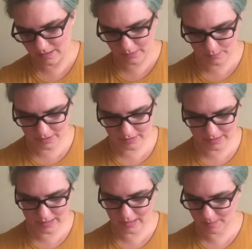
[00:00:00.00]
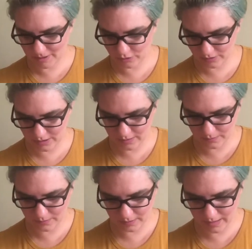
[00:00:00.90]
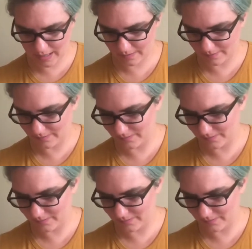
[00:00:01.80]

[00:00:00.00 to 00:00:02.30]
is it weird to say specialty for that?